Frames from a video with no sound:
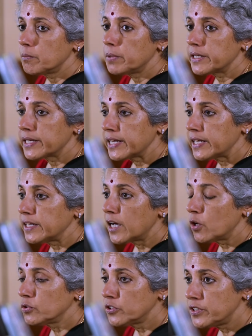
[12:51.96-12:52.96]
But again,
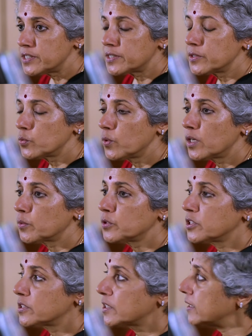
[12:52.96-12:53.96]
now the recent work
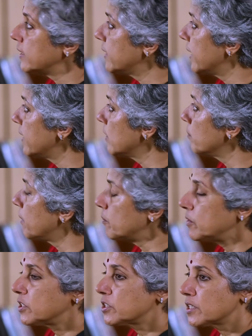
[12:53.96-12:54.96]
which has started getting
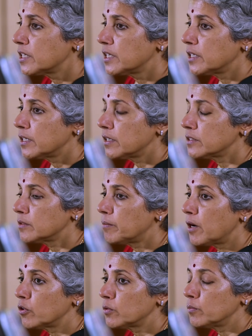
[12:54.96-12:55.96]
published is
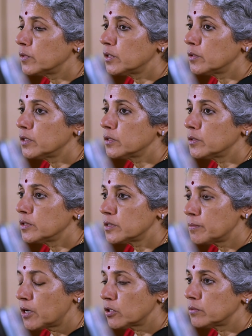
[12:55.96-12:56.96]
about, is
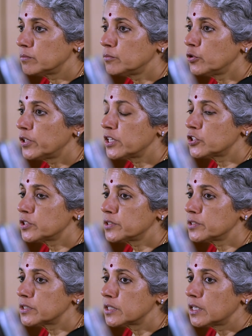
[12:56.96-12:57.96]
about
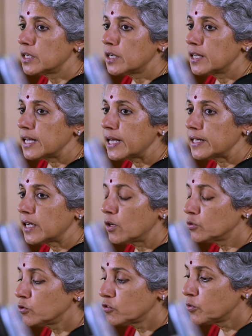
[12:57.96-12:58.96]
mutations and
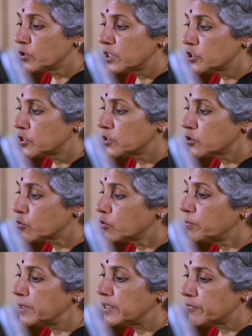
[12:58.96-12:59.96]
how those mutations
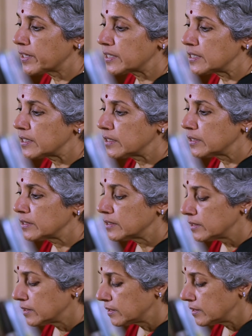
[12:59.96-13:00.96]
could be affecting
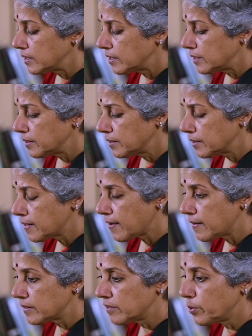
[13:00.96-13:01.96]
the,
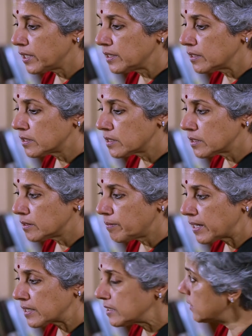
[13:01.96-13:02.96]
the way that the
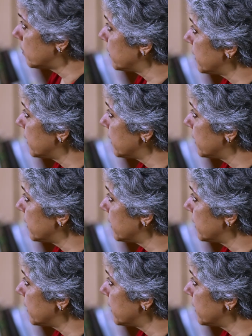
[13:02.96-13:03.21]
bacteria